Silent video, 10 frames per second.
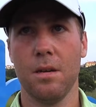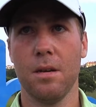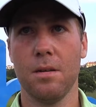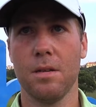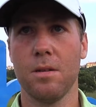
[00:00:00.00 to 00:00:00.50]

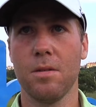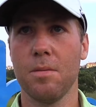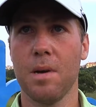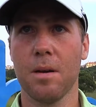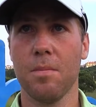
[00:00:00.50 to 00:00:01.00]
You know, didn't
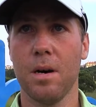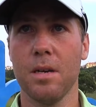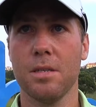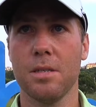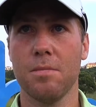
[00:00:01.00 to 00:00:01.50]
really make
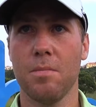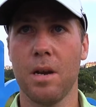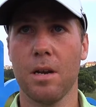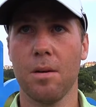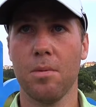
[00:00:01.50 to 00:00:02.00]
much and
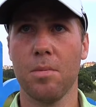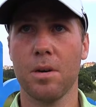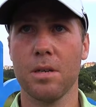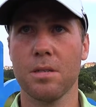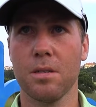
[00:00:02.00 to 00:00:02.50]
made a couple
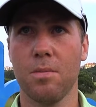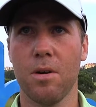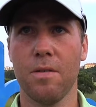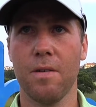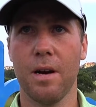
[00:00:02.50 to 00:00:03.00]
birdies on the
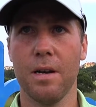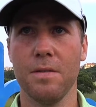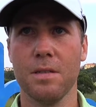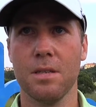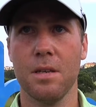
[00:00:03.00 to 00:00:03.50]
par
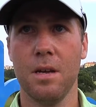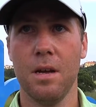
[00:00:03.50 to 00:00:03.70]
fives.